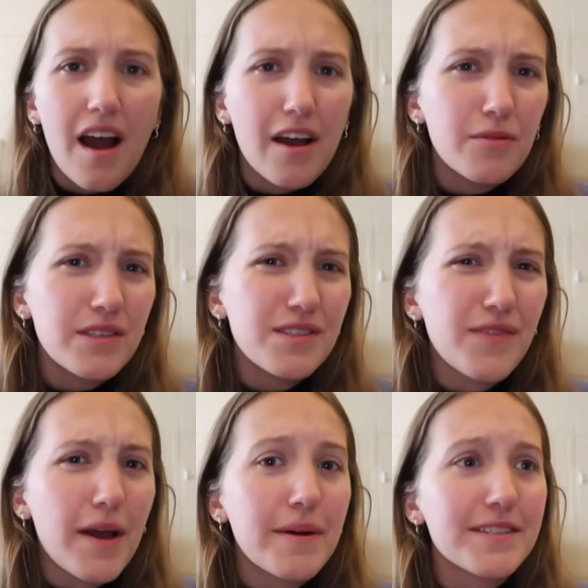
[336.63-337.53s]
I always
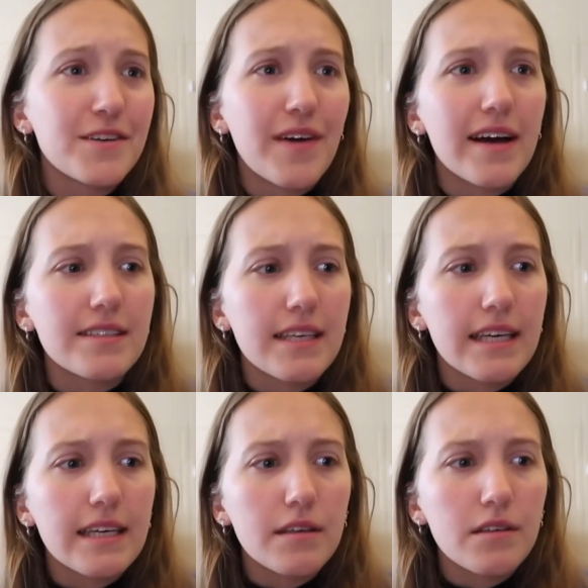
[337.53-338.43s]
find myself
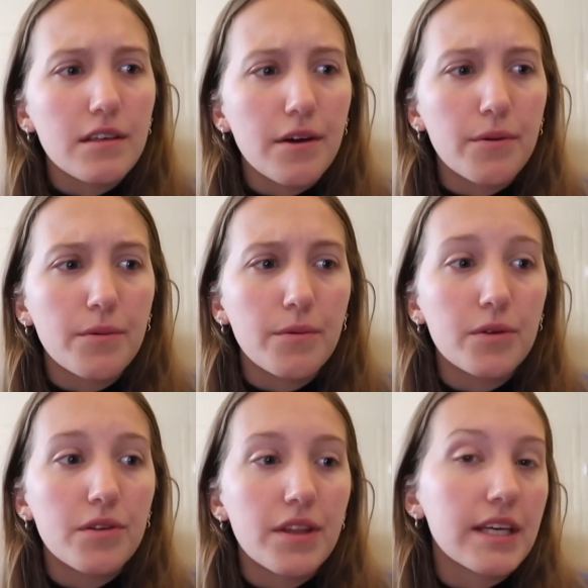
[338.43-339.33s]
asking,
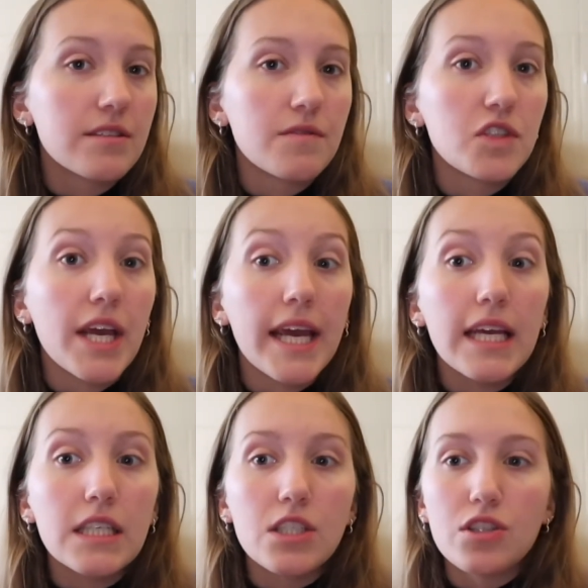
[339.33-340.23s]
will things have
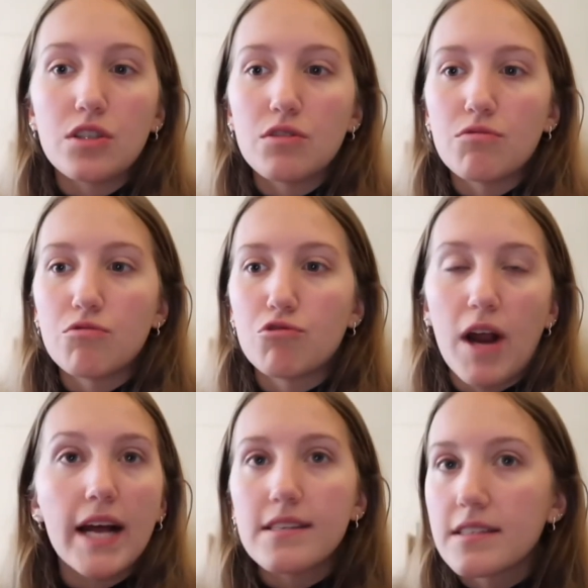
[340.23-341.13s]
changed
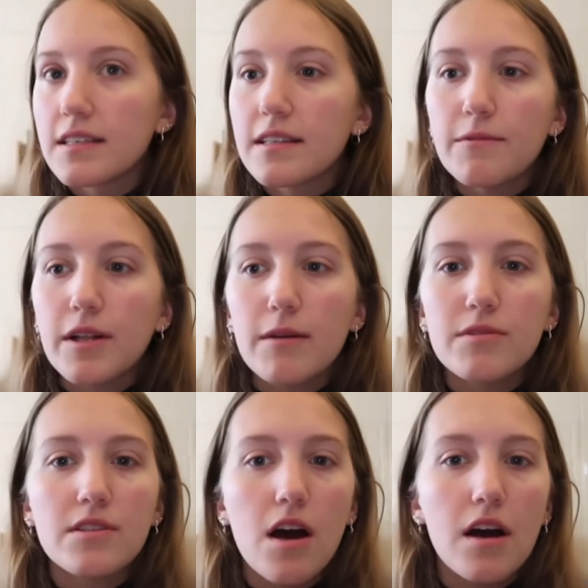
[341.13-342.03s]
drastically while I
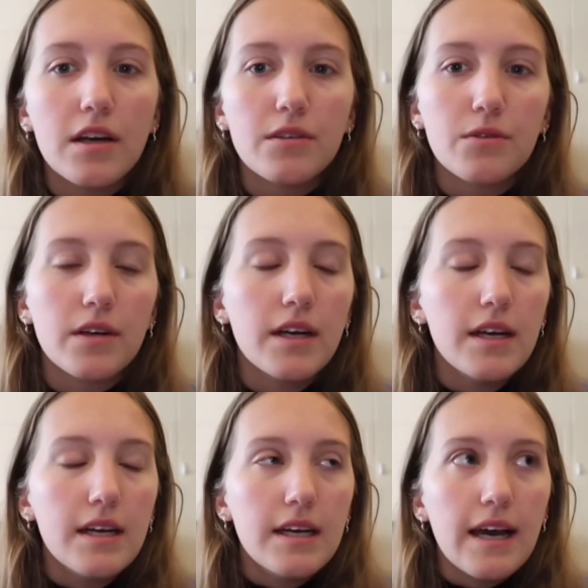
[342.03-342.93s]
was gone, or
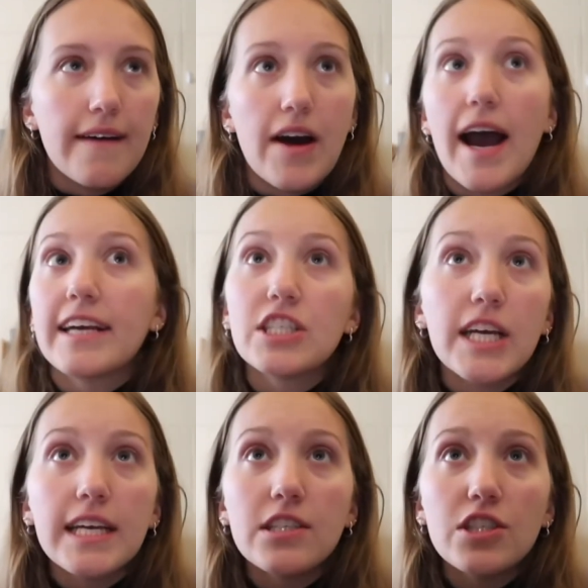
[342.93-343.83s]
have I
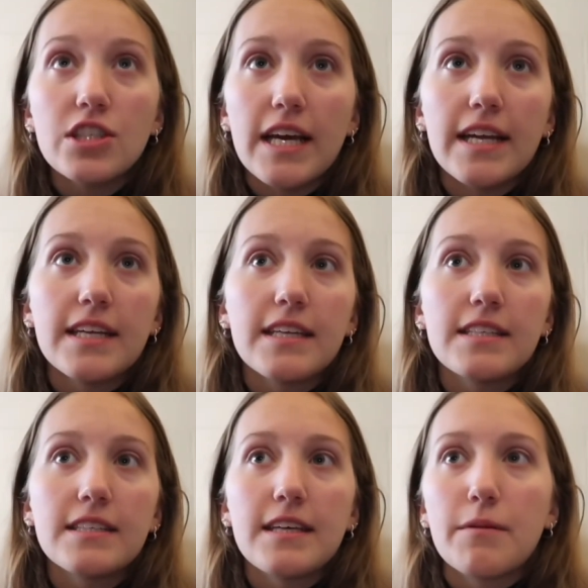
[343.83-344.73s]
changed
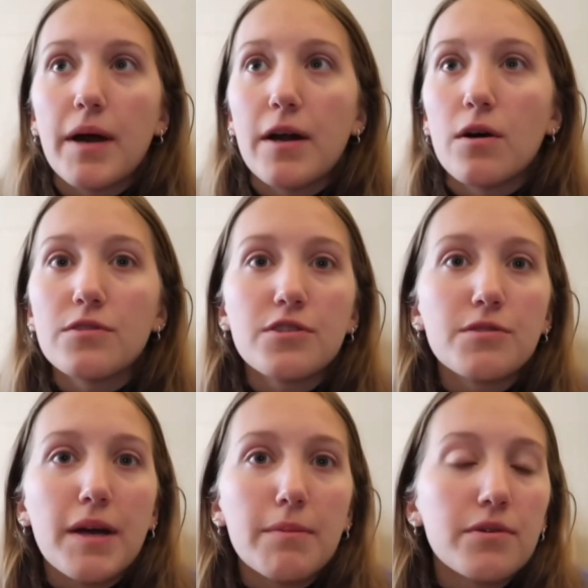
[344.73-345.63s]
and thereby altered
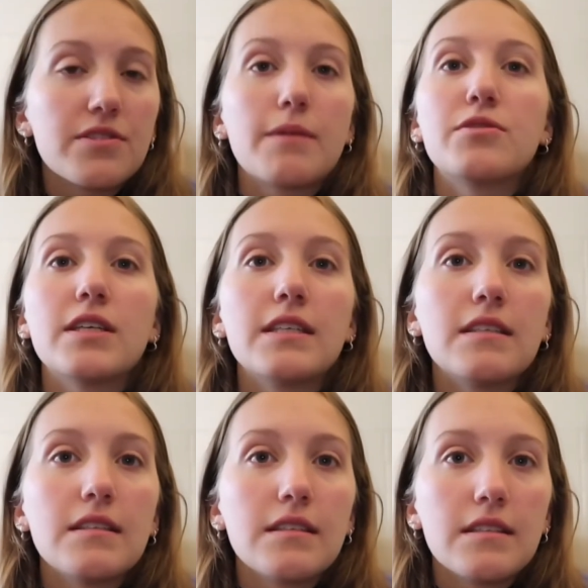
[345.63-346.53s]
my
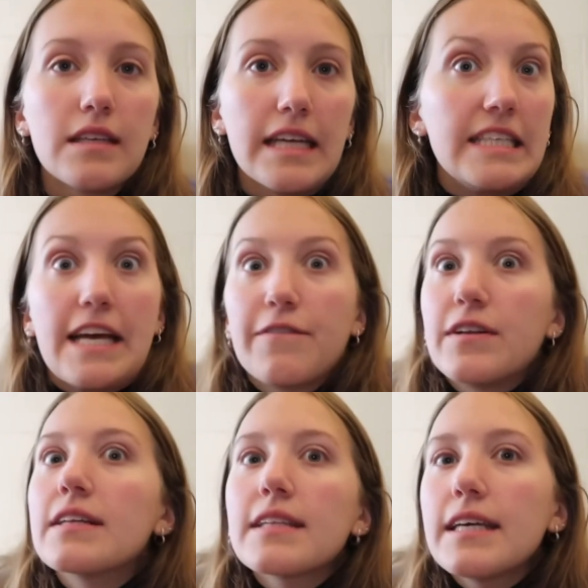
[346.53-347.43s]
perception
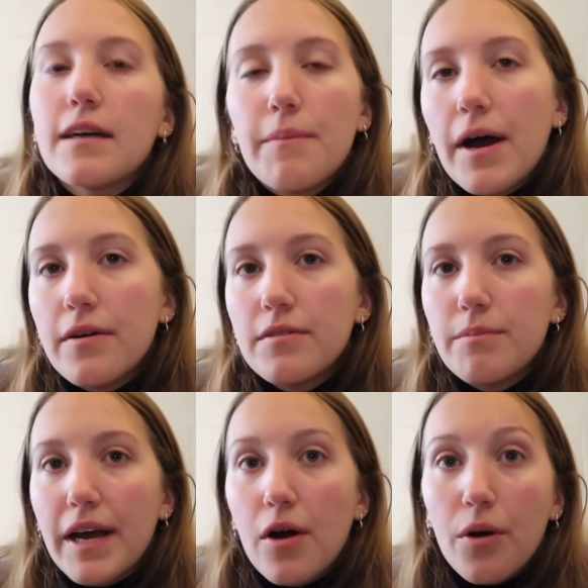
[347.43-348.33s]
indefinitely about
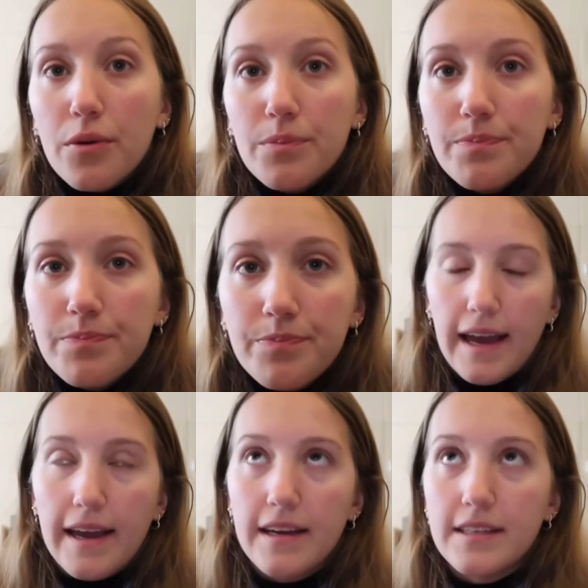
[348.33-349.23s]
my home?
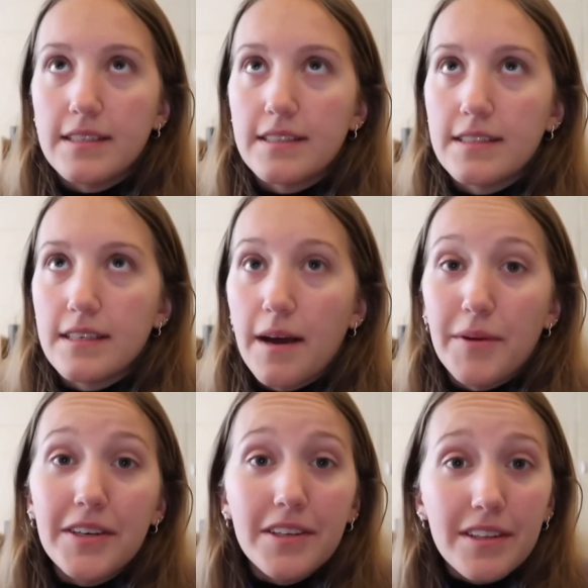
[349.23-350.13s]
And I'm
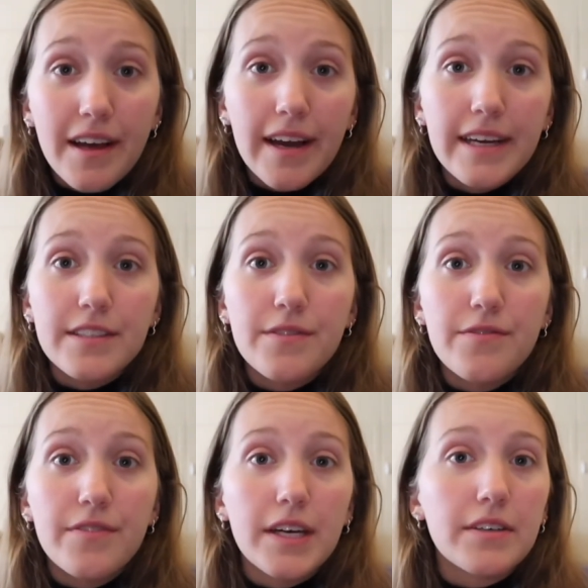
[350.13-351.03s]
not gonna lie, it's a
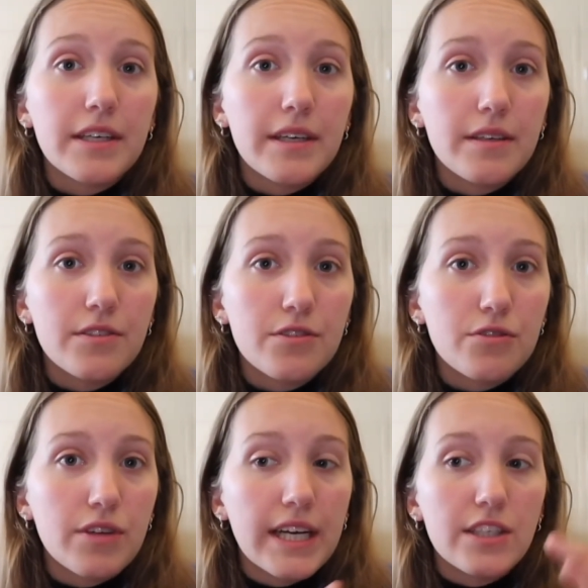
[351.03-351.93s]
very
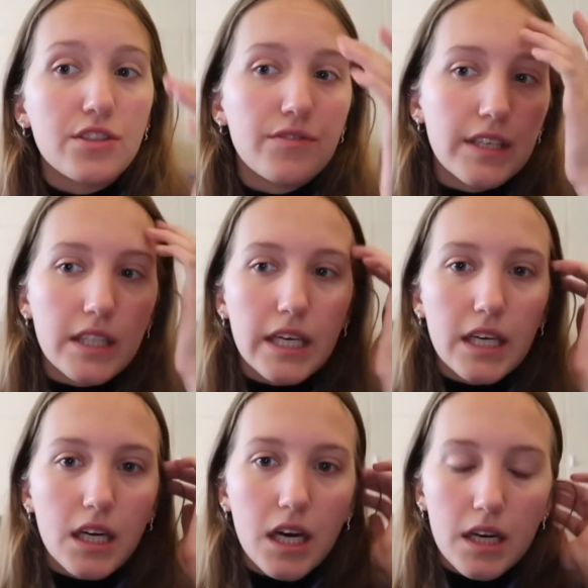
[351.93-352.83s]
strange
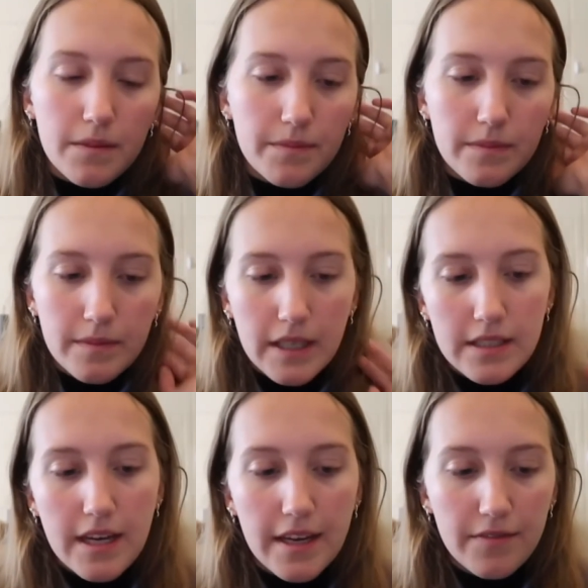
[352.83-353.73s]
feeling.
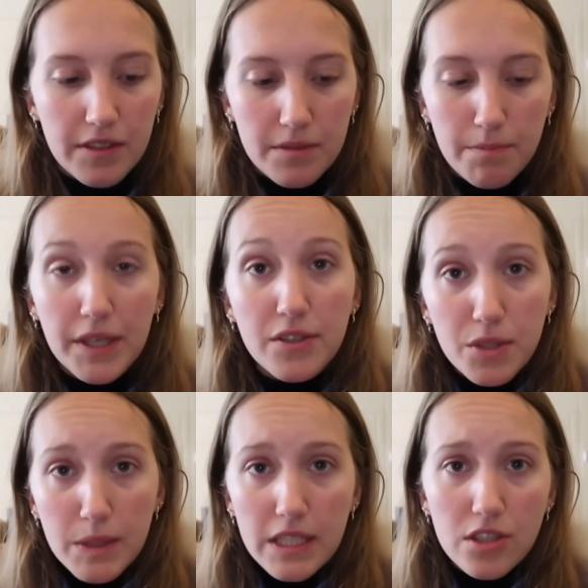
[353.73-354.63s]
It's kind of this
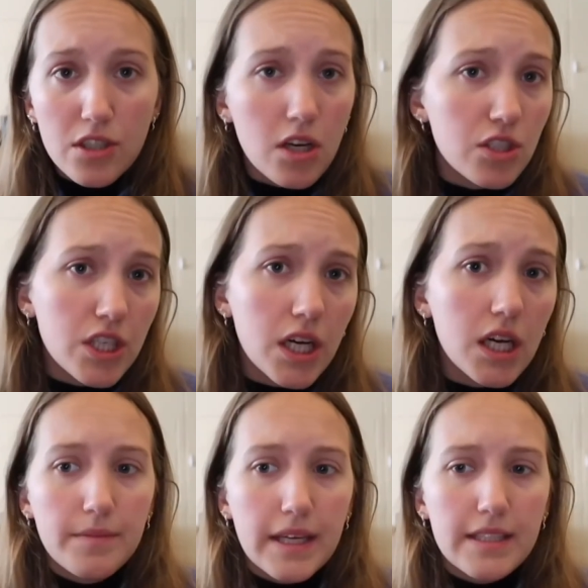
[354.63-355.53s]
bittersweet
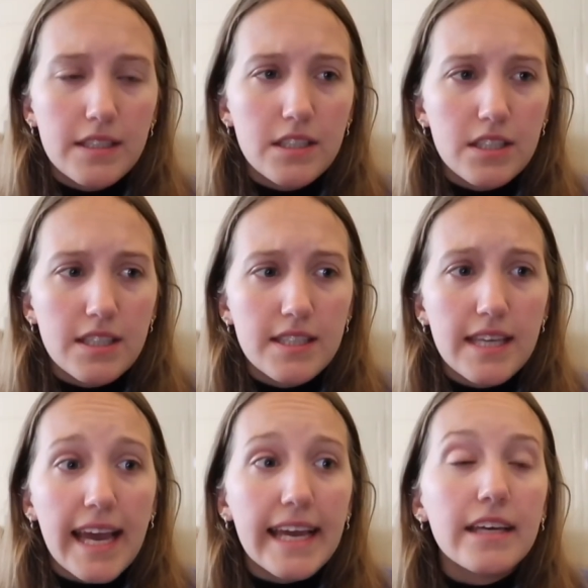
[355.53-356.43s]
nostalgia and just this
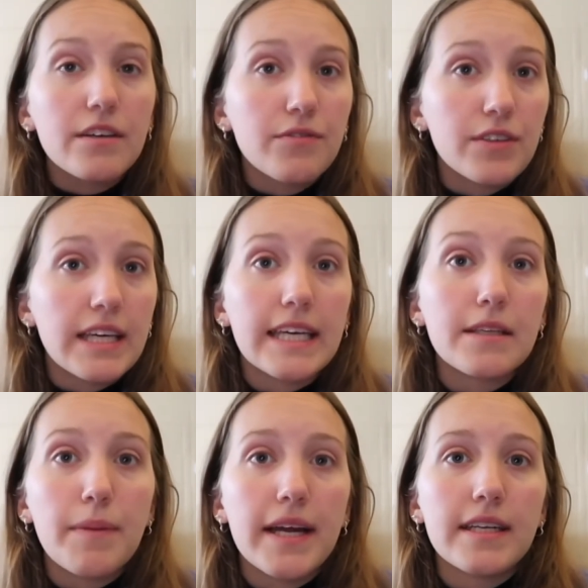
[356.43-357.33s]
ache for the
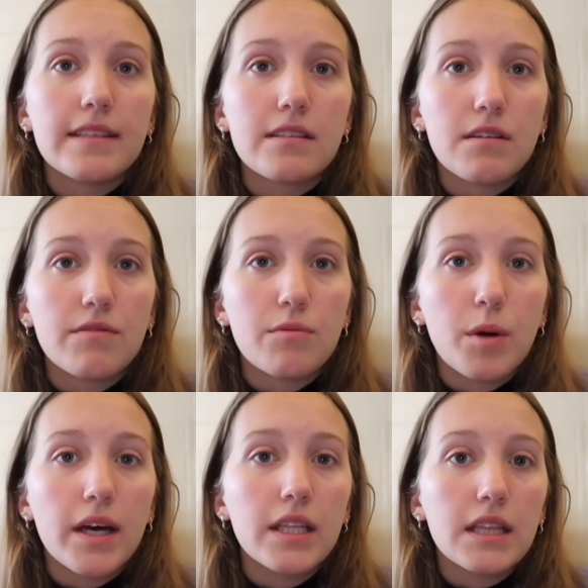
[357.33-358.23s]
independence of
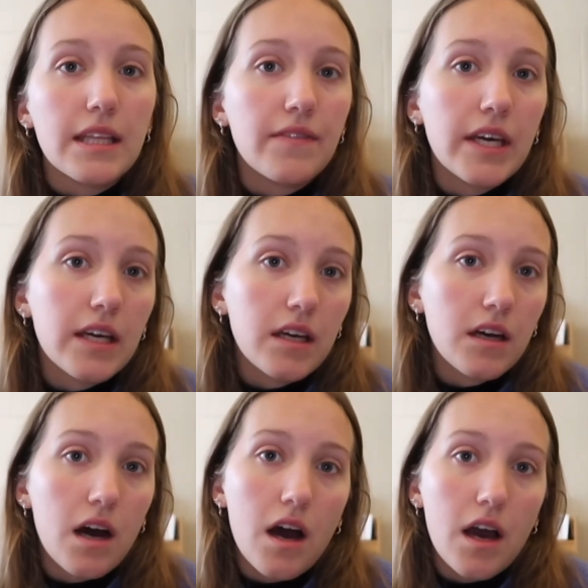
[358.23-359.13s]
what
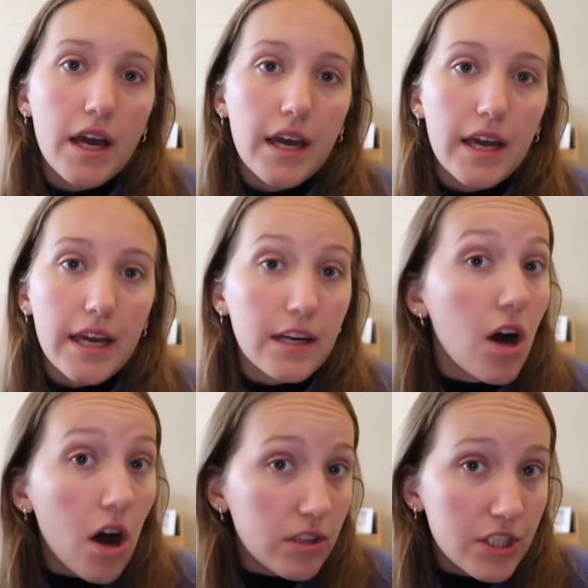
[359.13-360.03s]
living in
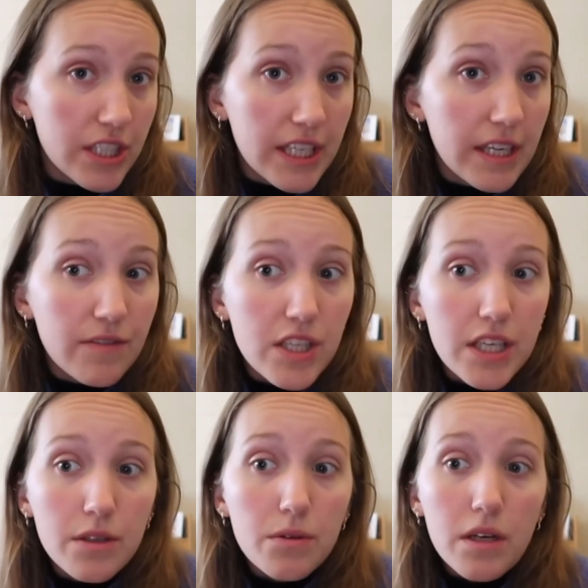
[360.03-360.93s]
college can give to
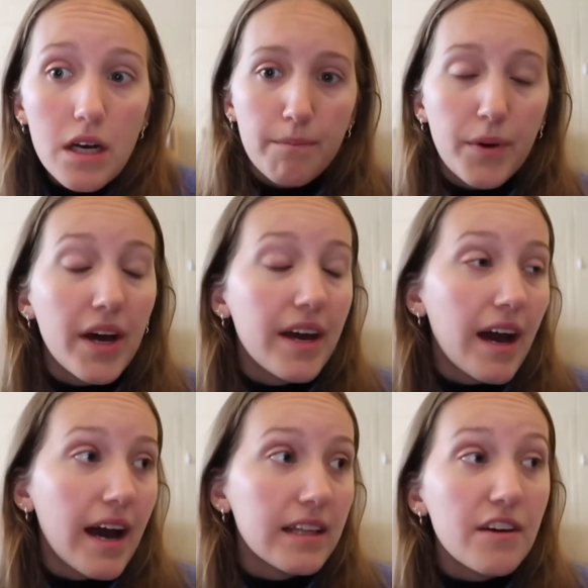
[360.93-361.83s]
you. But
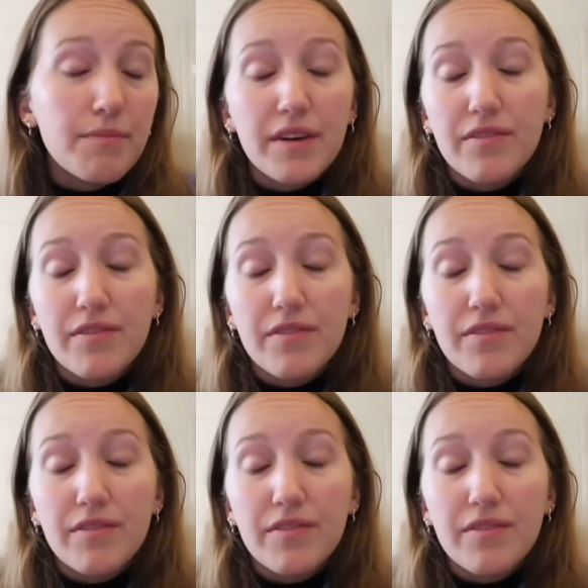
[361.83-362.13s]
I love my